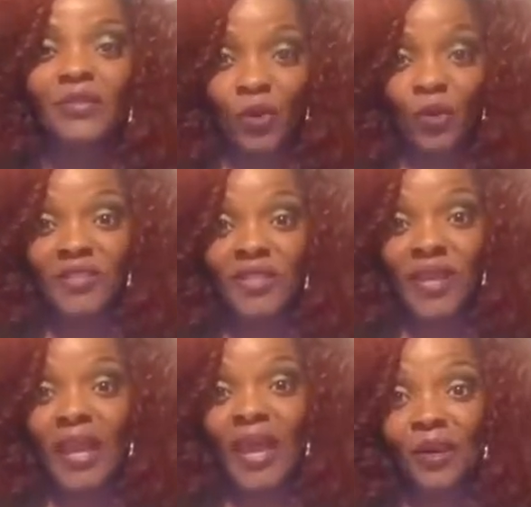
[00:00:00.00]
Those are
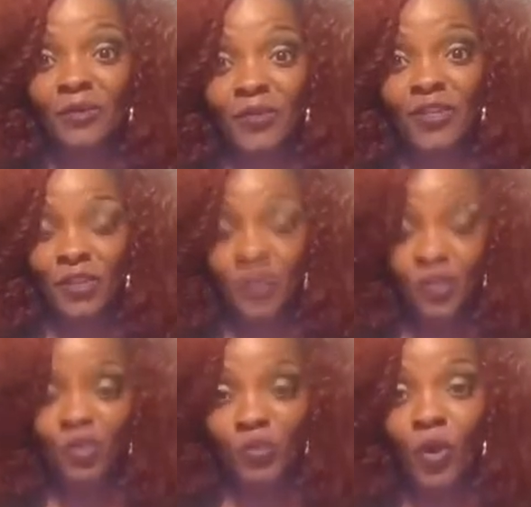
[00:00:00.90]
the clowns. You
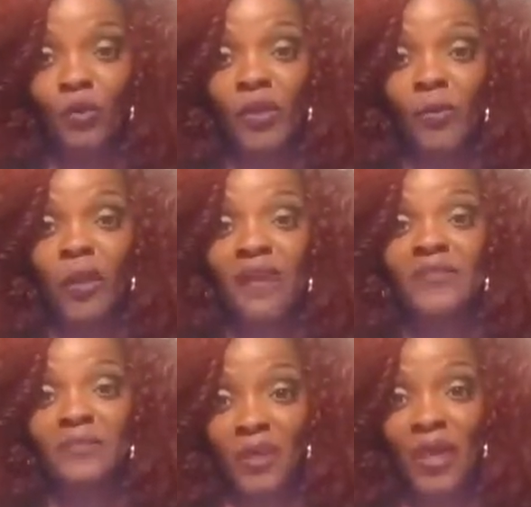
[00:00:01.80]
do know that we have
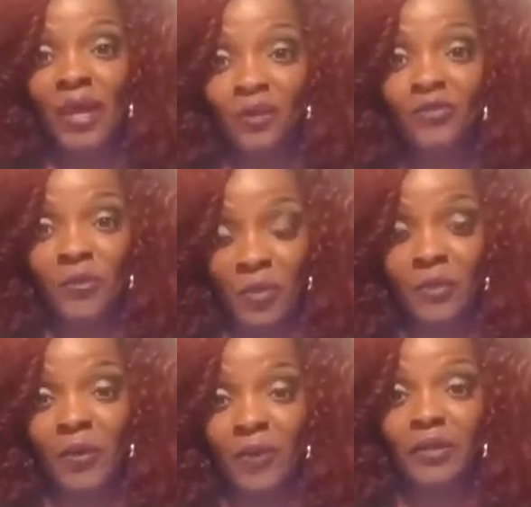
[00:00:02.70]
some clowns running
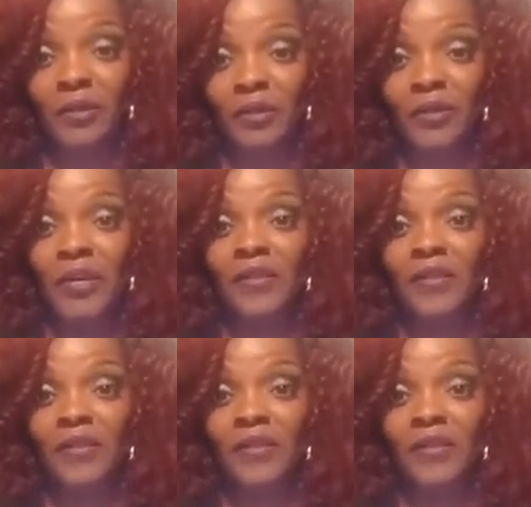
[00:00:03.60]
around here.